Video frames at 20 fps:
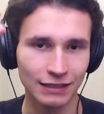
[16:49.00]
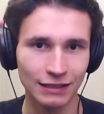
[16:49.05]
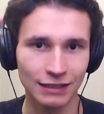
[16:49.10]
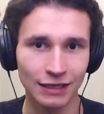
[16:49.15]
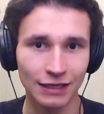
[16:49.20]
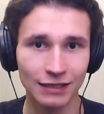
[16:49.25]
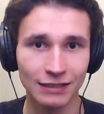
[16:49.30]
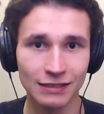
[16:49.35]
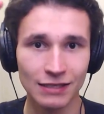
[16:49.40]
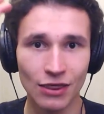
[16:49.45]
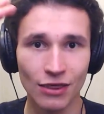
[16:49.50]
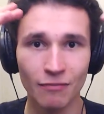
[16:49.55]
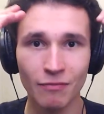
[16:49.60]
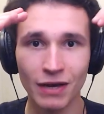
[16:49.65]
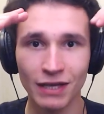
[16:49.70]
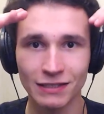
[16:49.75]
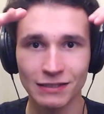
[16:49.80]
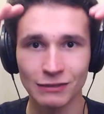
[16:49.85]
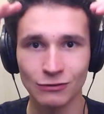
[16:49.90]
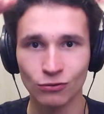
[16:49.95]
is the
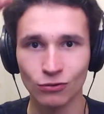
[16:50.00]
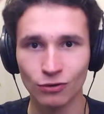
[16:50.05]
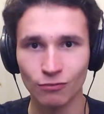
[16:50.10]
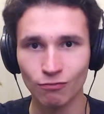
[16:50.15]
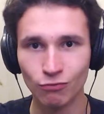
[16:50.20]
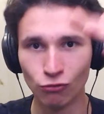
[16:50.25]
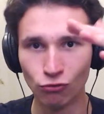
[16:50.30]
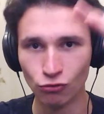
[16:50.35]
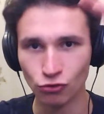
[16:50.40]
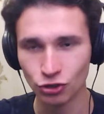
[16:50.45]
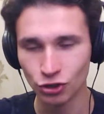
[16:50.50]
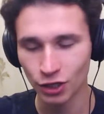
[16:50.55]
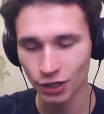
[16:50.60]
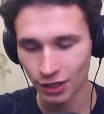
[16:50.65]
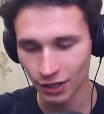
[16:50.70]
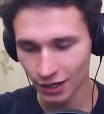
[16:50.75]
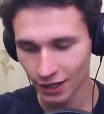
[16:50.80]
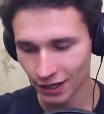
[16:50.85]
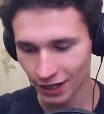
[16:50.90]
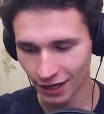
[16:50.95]
best or Bush.
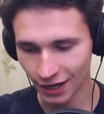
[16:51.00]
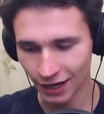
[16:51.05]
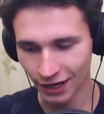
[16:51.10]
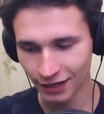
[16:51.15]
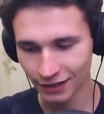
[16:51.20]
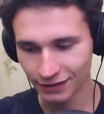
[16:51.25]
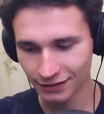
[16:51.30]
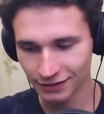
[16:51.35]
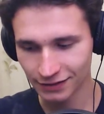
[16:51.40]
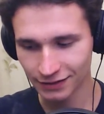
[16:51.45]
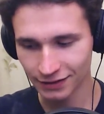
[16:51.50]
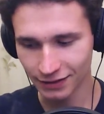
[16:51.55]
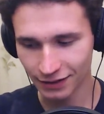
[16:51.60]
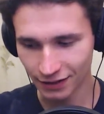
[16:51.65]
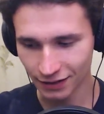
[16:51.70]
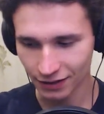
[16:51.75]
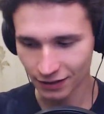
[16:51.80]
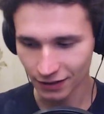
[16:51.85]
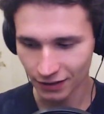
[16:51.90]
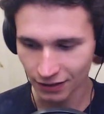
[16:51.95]
And uh,